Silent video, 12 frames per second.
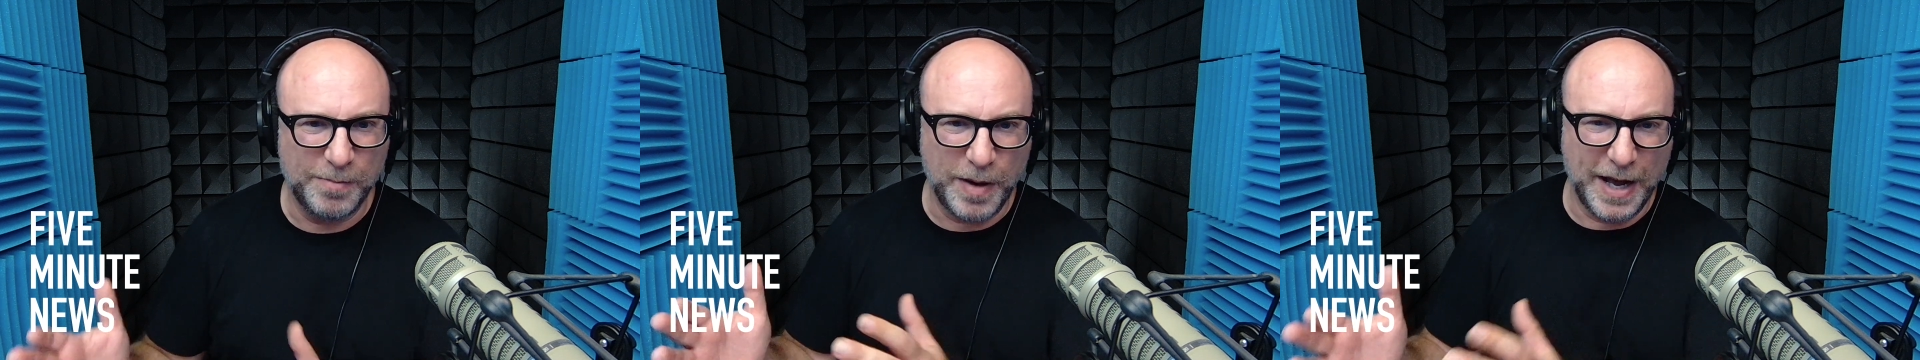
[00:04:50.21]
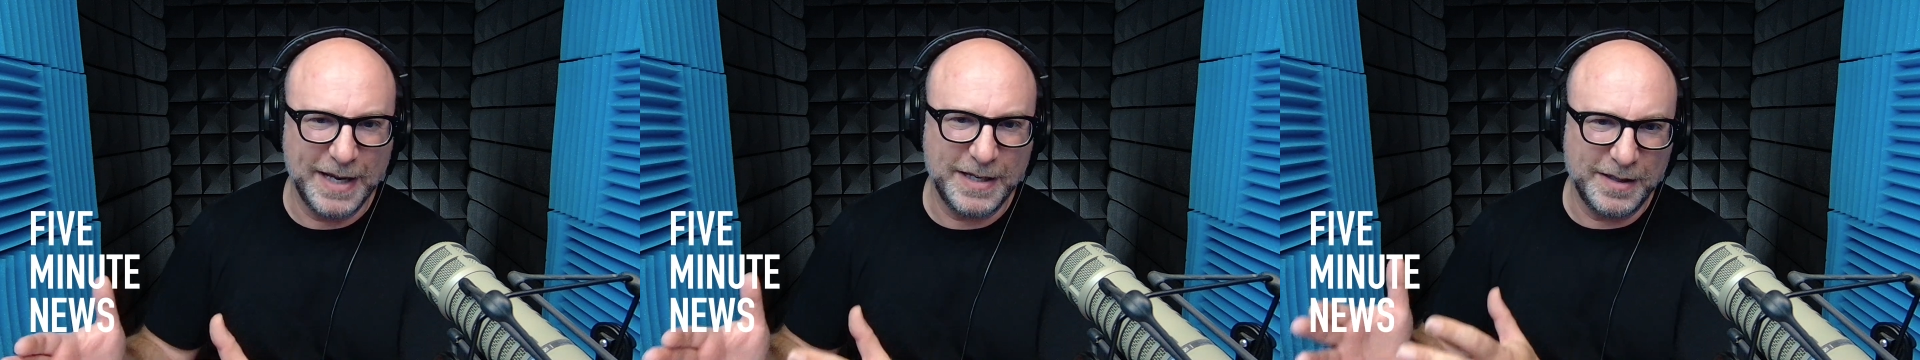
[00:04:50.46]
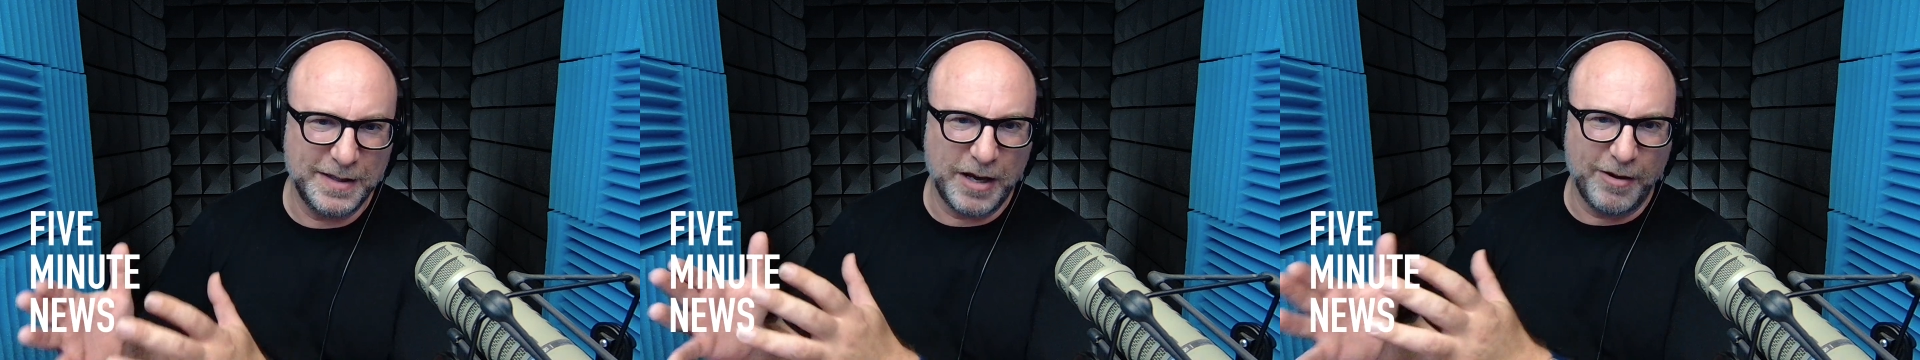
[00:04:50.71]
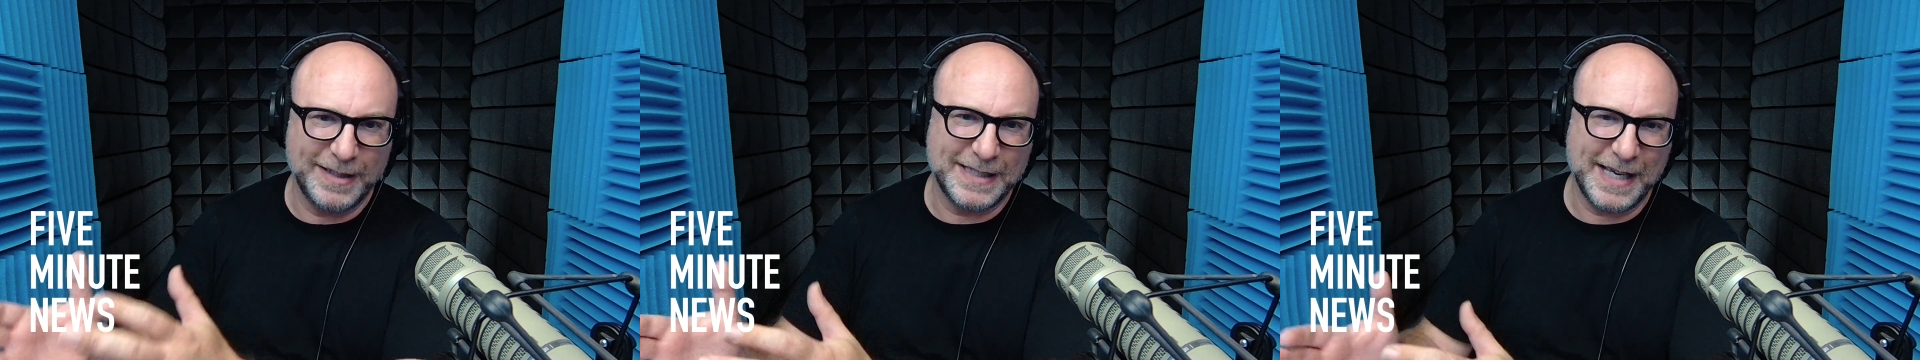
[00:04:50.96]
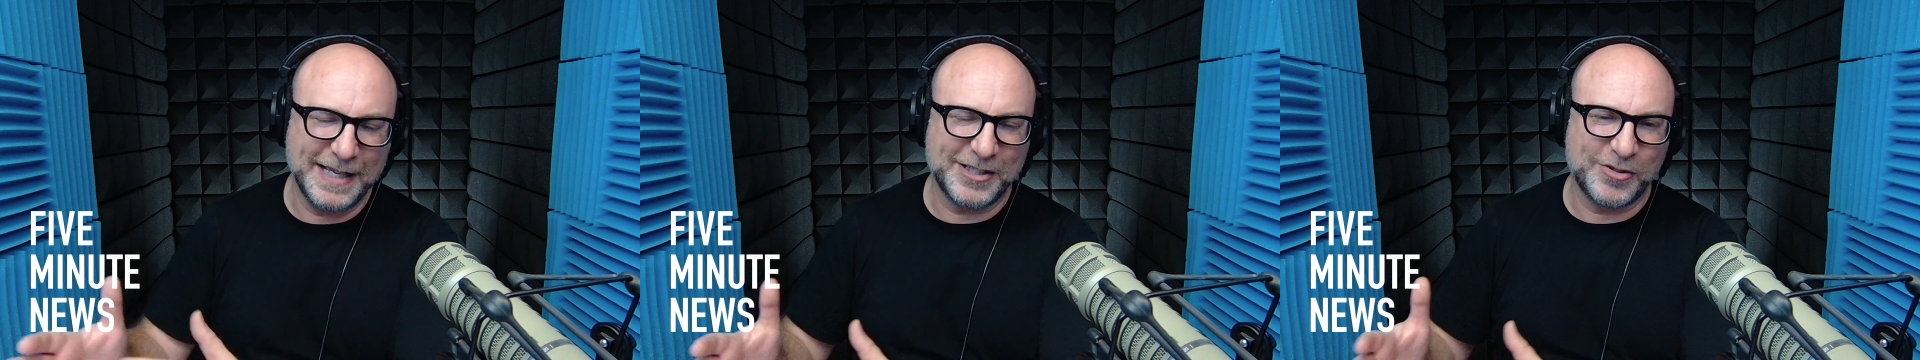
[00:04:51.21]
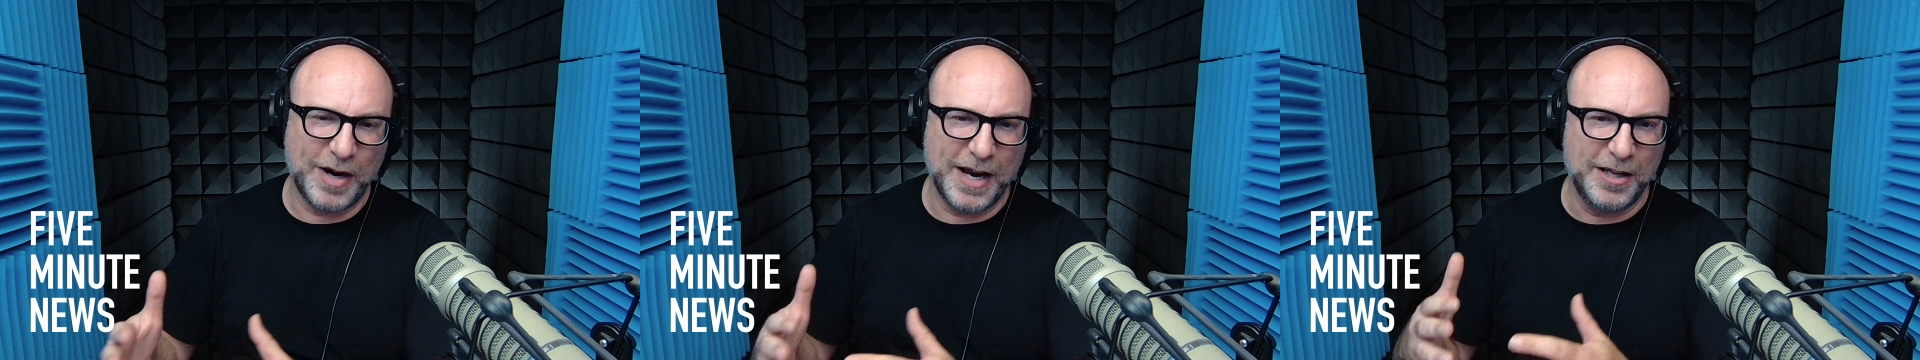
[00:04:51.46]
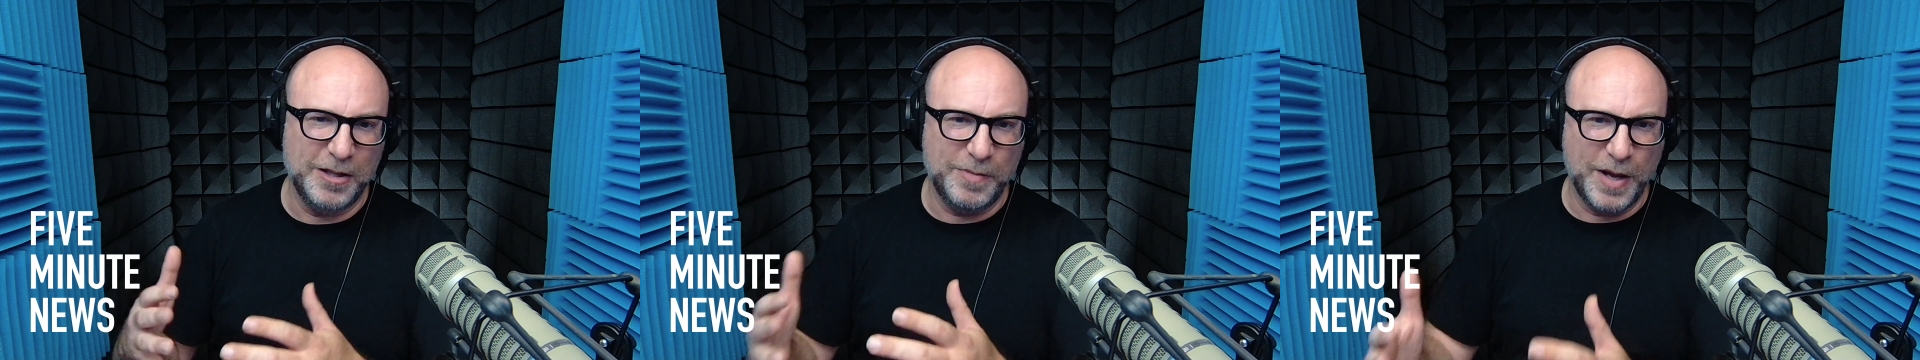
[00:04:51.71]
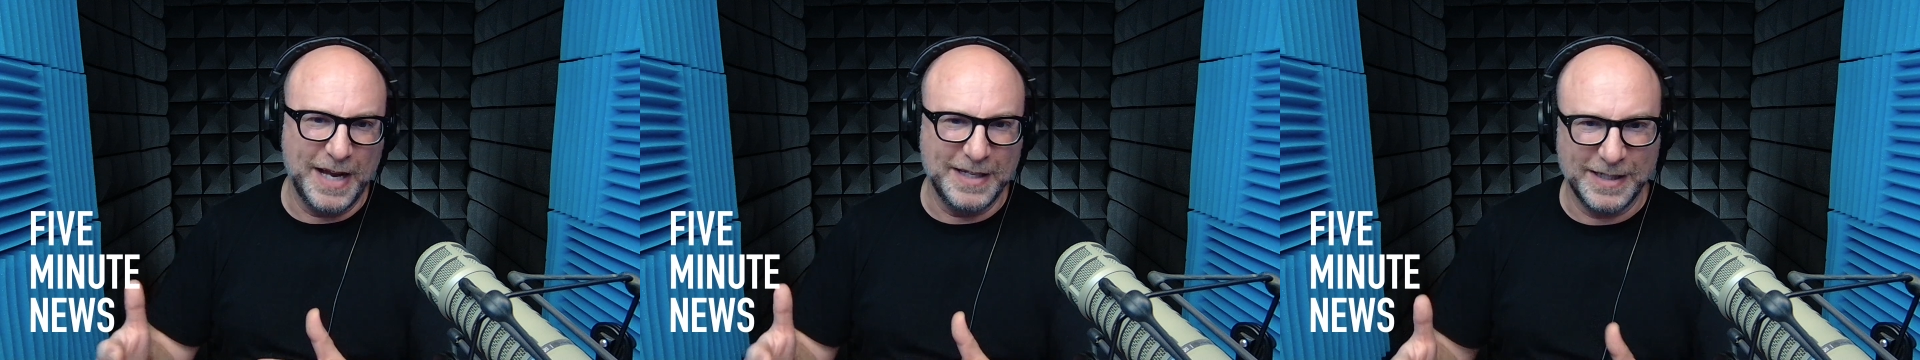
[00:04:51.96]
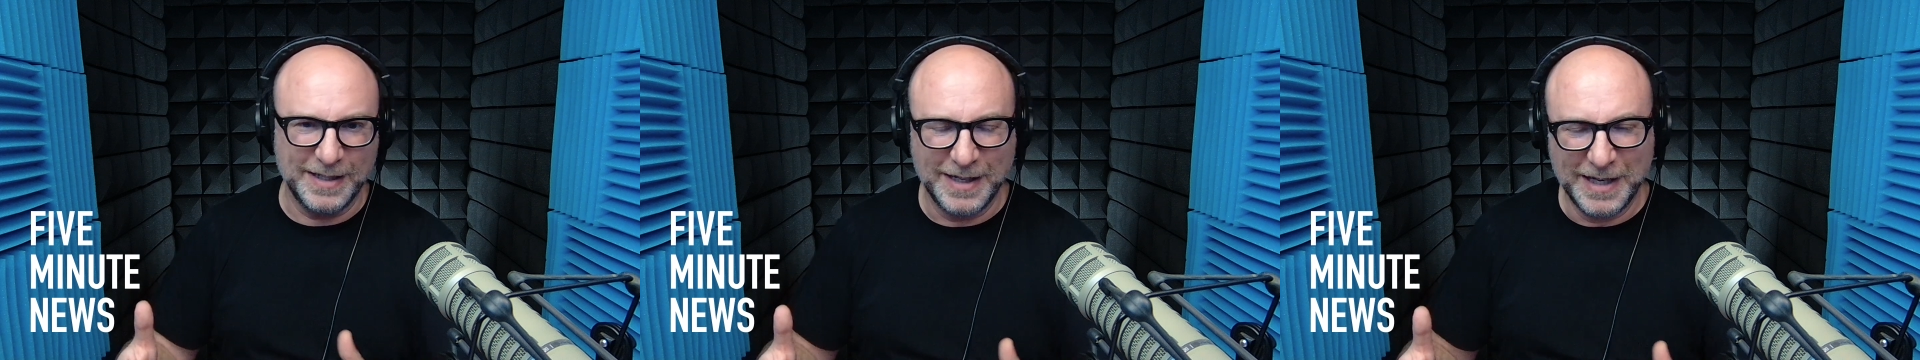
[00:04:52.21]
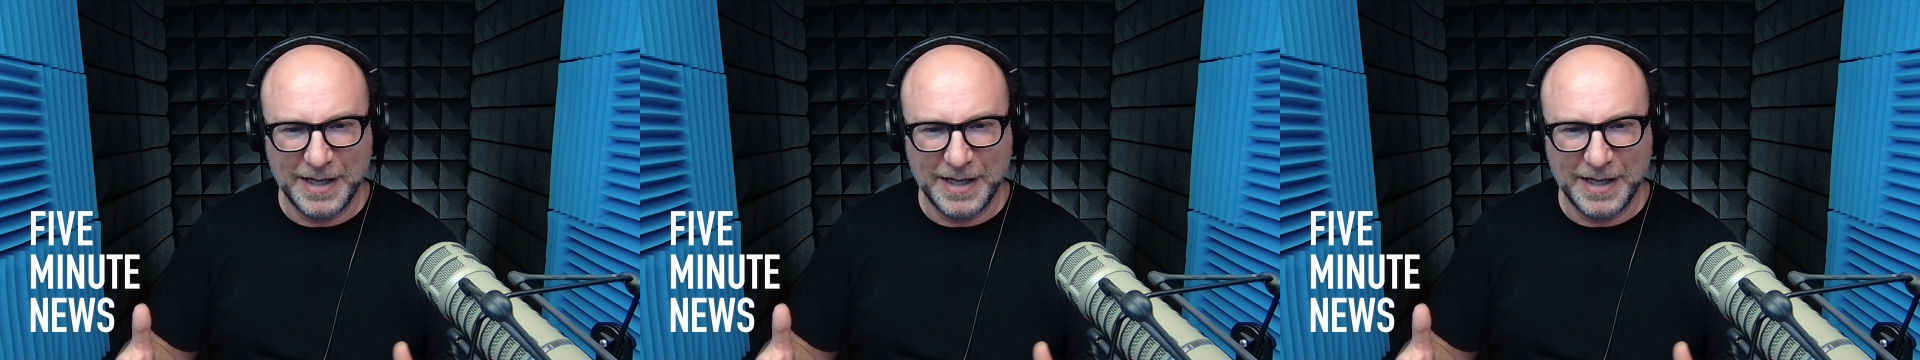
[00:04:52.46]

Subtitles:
Biden going to Israel, Biden